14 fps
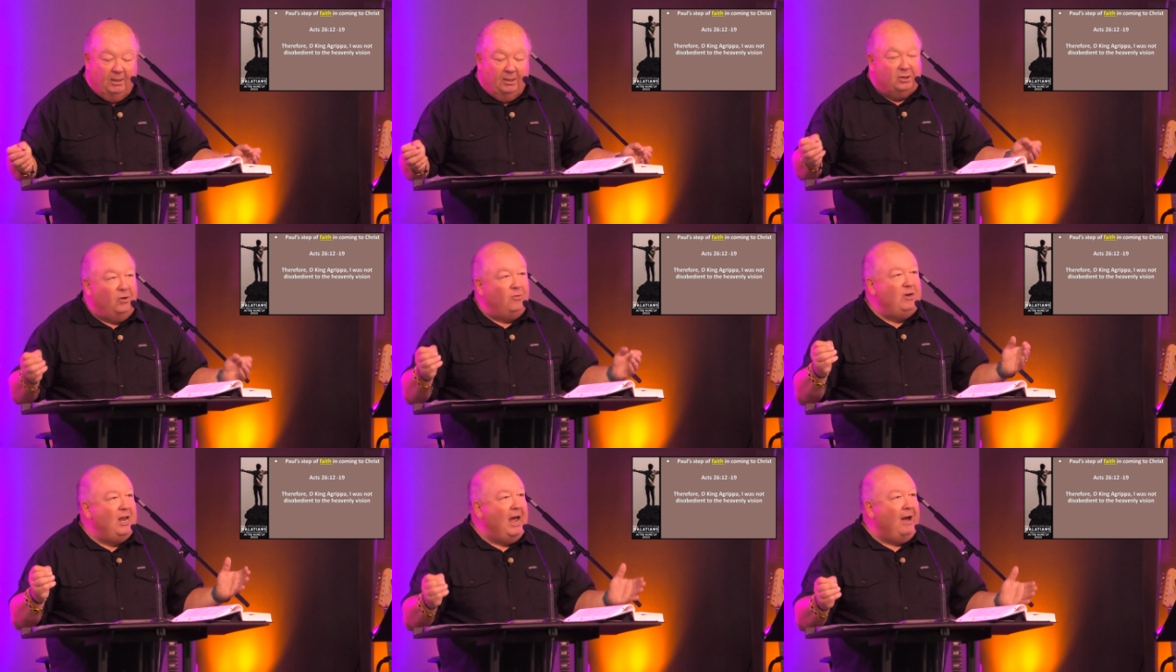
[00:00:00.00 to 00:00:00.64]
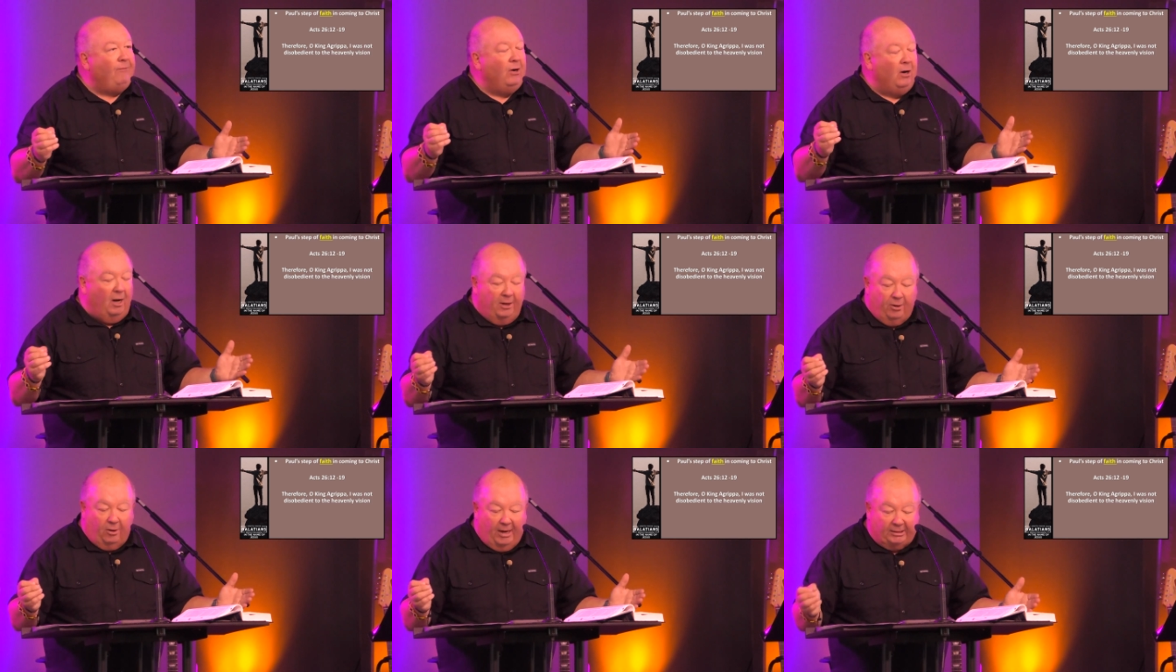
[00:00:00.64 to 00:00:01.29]
So never
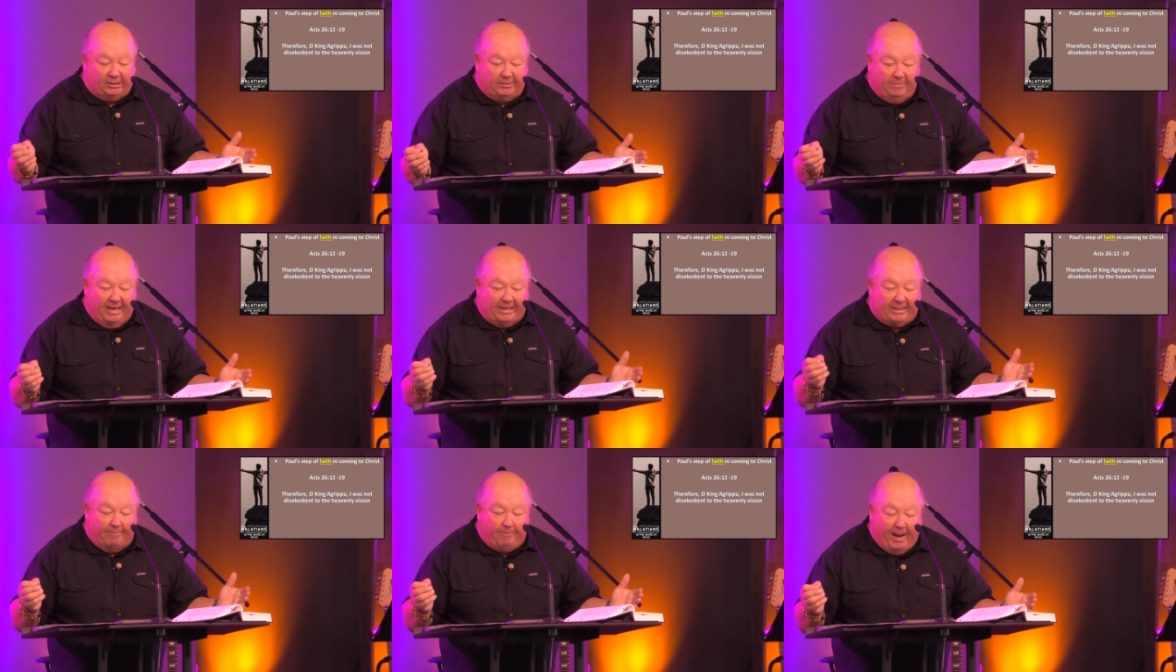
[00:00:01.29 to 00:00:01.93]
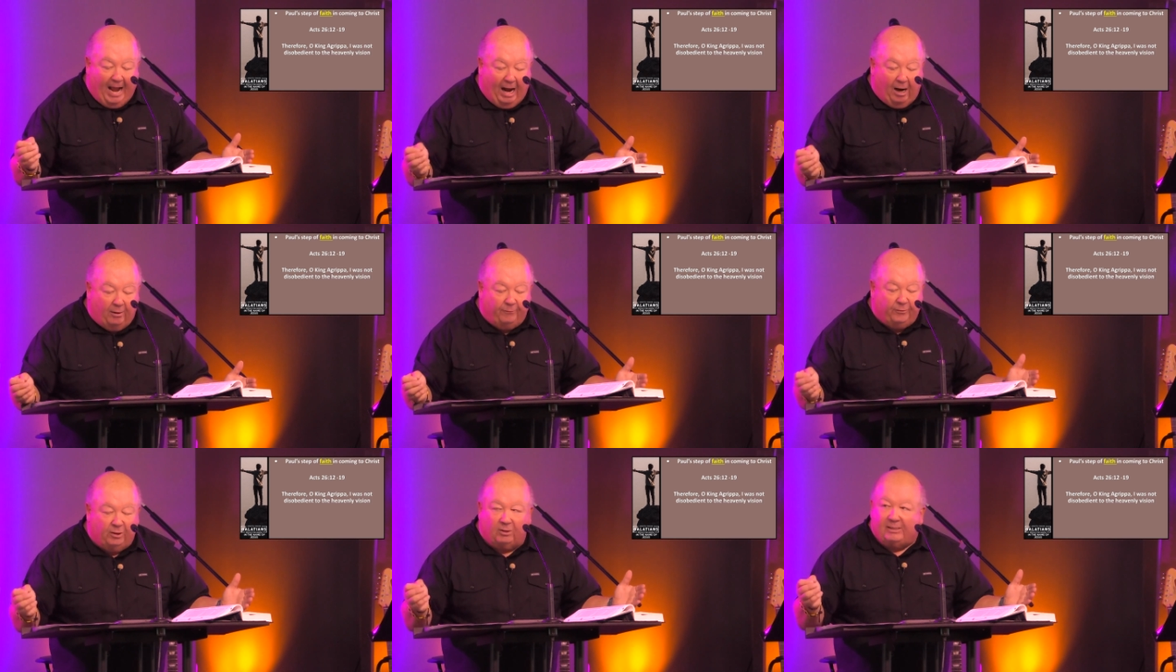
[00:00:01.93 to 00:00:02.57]
underestimate the power
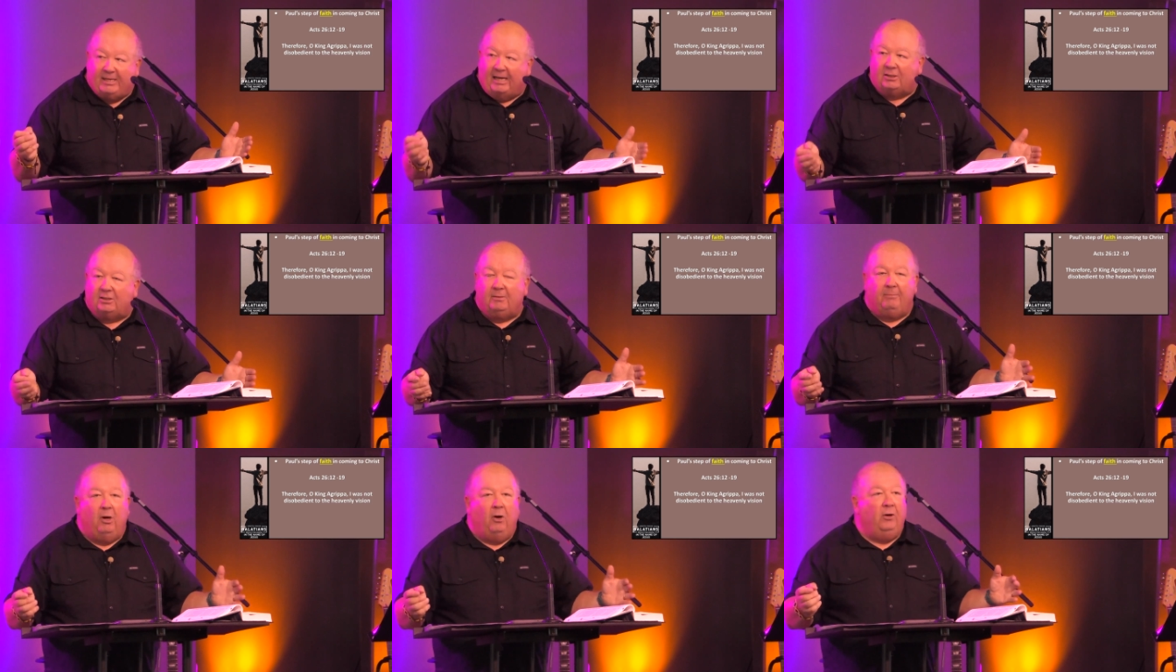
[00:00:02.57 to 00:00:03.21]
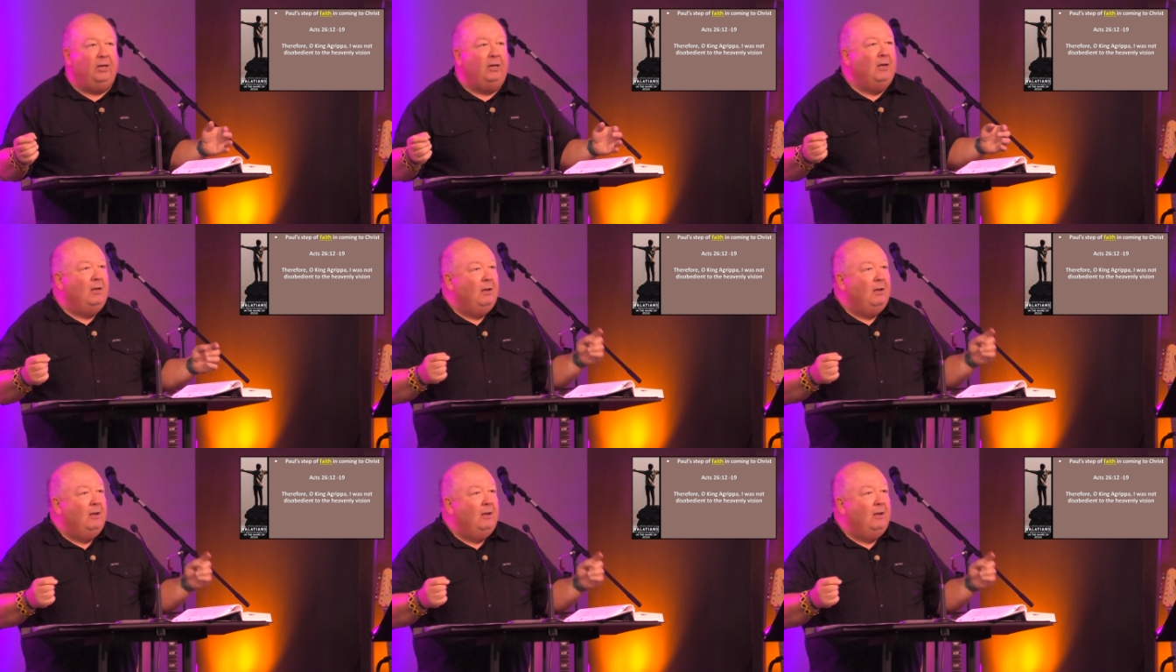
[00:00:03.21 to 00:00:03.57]
of your testimony